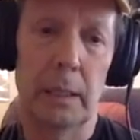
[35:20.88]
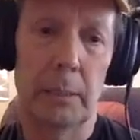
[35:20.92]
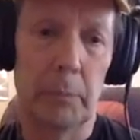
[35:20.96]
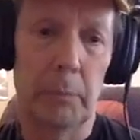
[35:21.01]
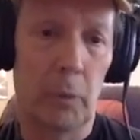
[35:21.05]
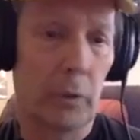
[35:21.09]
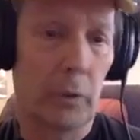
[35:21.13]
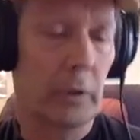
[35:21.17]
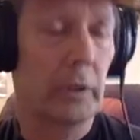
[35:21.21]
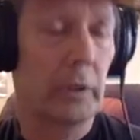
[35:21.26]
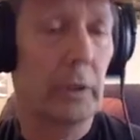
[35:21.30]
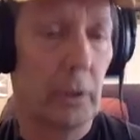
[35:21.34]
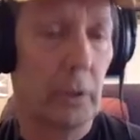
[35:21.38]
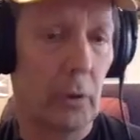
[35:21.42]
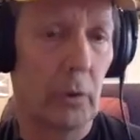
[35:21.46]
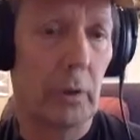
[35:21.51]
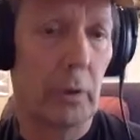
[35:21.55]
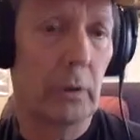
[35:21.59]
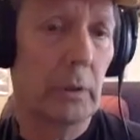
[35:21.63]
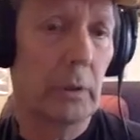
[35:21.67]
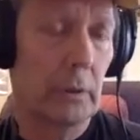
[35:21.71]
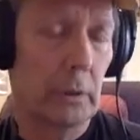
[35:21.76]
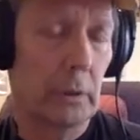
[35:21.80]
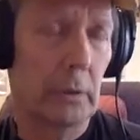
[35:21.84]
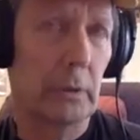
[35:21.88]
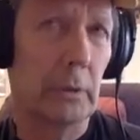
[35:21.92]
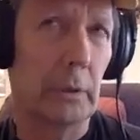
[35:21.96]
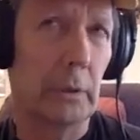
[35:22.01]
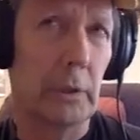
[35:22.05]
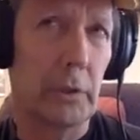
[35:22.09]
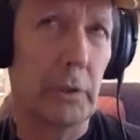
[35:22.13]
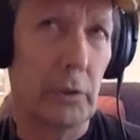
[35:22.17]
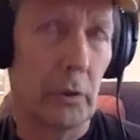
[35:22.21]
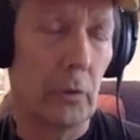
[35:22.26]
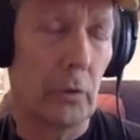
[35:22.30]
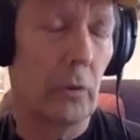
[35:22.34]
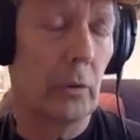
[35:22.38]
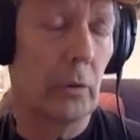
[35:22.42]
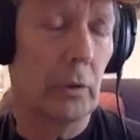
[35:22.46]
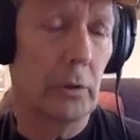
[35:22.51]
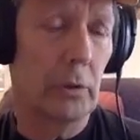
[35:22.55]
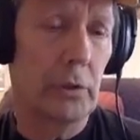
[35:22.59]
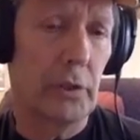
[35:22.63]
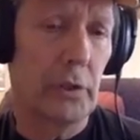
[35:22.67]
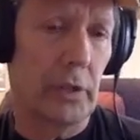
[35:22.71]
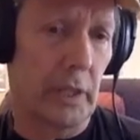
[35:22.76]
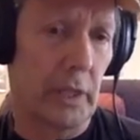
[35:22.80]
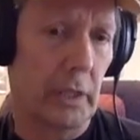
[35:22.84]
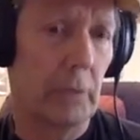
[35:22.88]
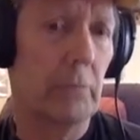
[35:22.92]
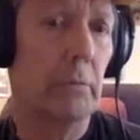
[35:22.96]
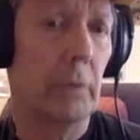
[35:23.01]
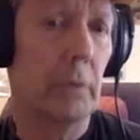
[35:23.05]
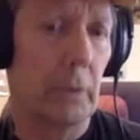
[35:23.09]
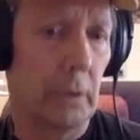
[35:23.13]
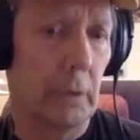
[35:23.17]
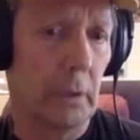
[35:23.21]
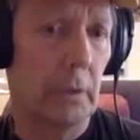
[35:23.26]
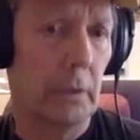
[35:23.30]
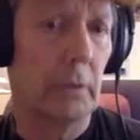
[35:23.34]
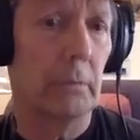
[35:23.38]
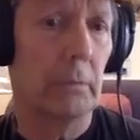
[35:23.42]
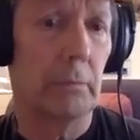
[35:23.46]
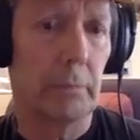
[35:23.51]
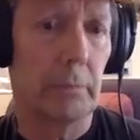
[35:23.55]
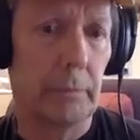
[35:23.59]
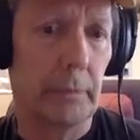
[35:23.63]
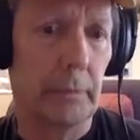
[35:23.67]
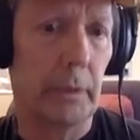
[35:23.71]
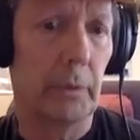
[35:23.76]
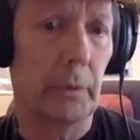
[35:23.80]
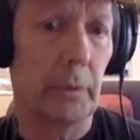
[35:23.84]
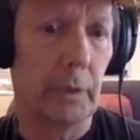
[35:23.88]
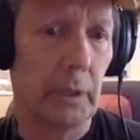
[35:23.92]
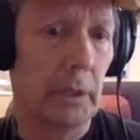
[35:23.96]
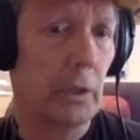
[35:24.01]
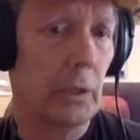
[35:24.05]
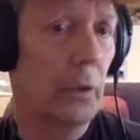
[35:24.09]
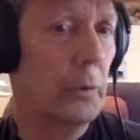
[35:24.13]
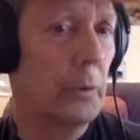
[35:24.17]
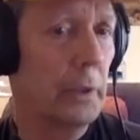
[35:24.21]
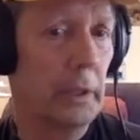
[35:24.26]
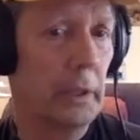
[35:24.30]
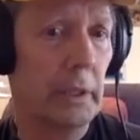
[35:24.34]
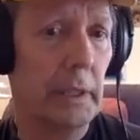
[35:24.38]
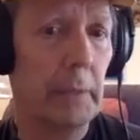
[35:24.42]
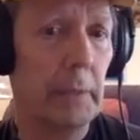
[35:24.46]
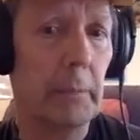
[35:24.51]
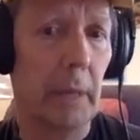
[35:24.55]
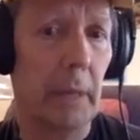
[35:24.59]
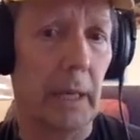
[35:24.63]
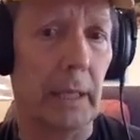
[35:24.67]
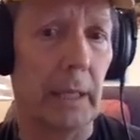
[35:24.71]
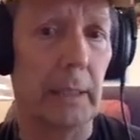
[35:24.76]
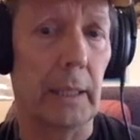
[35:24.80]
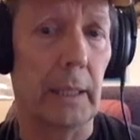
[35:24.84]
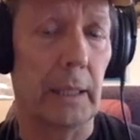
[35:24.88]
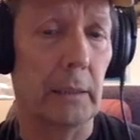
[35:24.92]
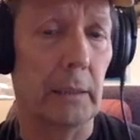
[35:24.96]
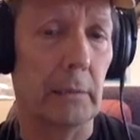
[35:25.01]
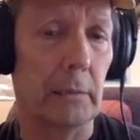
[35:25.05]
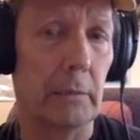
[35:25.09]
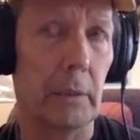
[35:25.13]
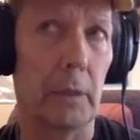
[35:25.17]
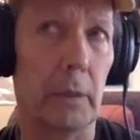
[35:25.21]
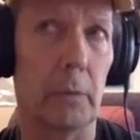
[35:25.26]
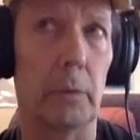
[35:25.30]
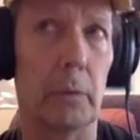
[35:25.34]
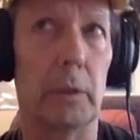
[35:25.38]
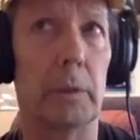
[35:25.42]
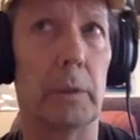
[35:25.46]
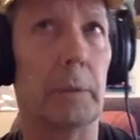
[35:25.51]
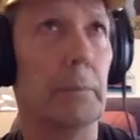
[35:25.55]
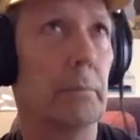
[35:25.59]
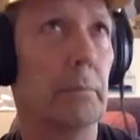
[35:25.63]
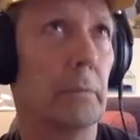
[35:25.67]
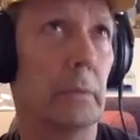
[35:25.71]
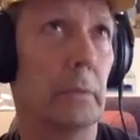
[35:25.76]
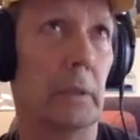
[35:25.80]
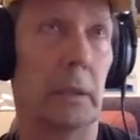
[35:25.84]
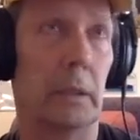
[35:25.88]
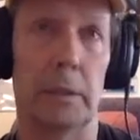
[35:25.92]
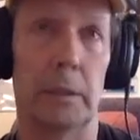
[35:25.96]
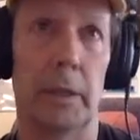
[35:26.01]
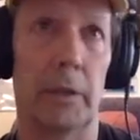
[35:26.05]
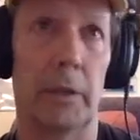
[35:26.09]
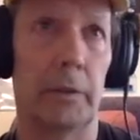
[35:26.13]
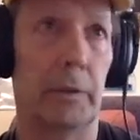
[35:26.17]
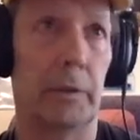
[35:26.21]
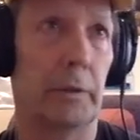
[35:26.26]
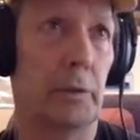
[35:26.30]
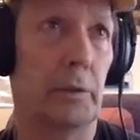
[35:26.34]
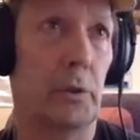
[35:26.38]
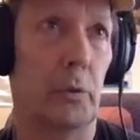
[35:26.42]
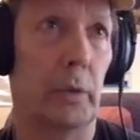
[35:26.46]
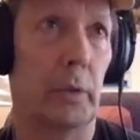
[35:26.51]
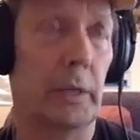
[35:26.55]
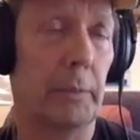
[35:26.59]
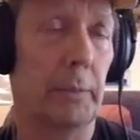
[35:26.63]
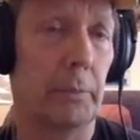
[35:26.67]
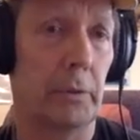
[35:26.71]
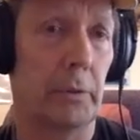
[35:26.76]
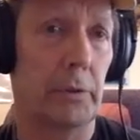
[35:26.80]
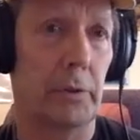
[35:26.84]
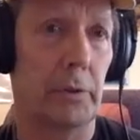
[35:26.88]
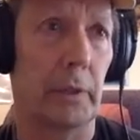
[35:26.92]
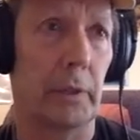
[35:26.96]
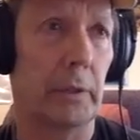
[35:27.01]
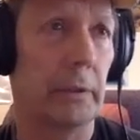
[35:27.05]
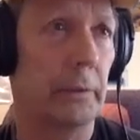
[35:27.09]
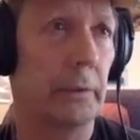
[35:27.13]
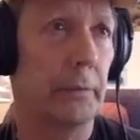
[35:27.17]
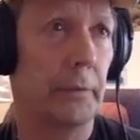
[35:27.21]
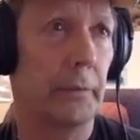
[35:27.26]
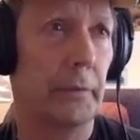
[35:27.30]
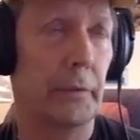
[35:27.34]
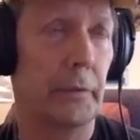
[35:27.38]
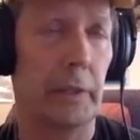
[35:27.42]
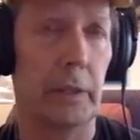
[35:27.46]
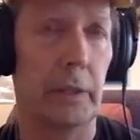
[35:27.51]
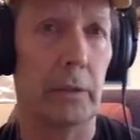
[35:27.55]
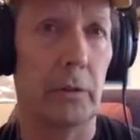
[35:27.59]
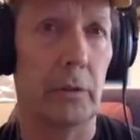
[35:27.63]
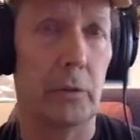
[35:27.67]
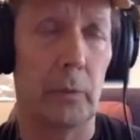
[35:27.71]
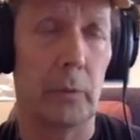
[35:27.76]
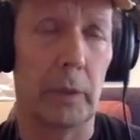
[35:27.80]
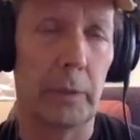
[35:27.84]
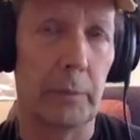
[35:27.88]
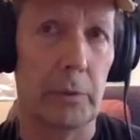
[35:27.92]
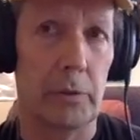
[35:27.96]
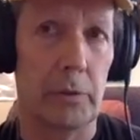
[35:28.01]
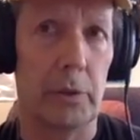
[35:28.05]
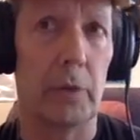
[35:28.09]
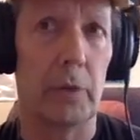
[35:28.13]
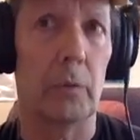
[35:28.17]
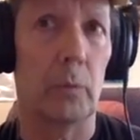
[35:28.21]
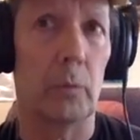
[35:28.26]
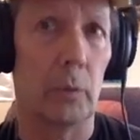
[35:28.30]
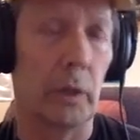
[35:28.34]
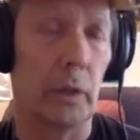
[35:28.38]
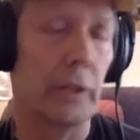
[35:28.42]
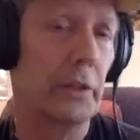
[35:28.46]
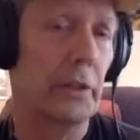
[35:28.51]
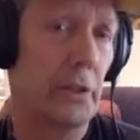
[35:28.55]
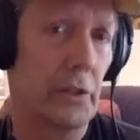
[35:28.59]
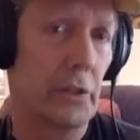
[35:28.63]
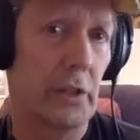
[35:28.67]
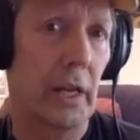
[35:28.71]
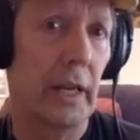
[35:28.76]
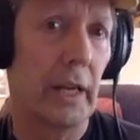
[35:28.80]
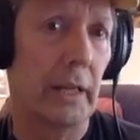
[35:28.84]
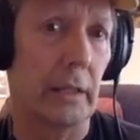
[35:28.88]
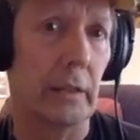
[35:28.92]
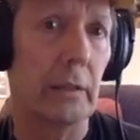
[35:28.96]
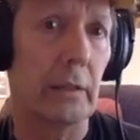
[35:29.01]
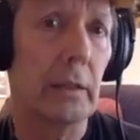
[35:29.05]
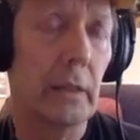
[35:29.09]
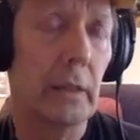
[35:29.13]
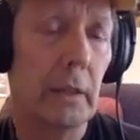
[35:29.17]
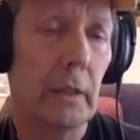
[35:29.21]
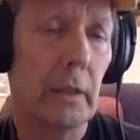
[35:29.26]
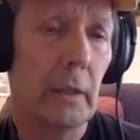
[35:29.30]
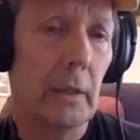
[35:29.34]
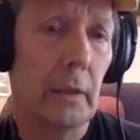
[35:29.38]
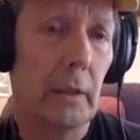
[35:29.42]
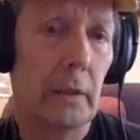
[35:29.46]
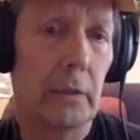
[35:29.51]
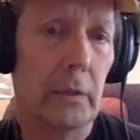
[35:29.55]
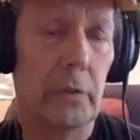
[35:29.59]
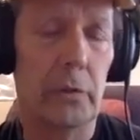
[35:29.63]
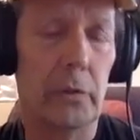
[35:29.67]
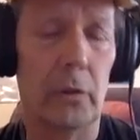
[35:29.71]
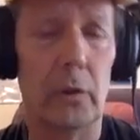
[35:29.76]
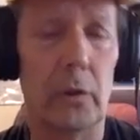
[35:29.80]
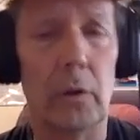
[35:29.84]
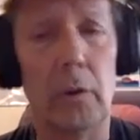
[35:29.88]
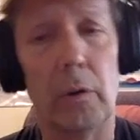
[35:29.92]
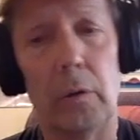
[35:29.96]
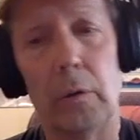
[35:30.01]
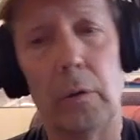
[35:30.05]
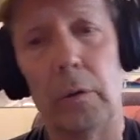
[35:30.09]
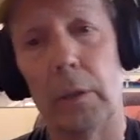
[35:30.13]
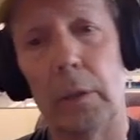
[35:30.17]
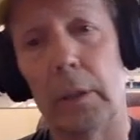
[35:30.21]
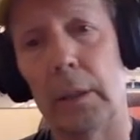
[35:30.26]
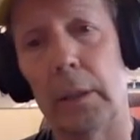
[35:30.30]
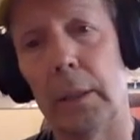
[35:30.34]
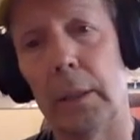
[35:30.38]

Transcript: more than a quarter, or at least a quarter, said they were going to go with an e-bike, and there were another 20% or 15 to 20% were undecided. So,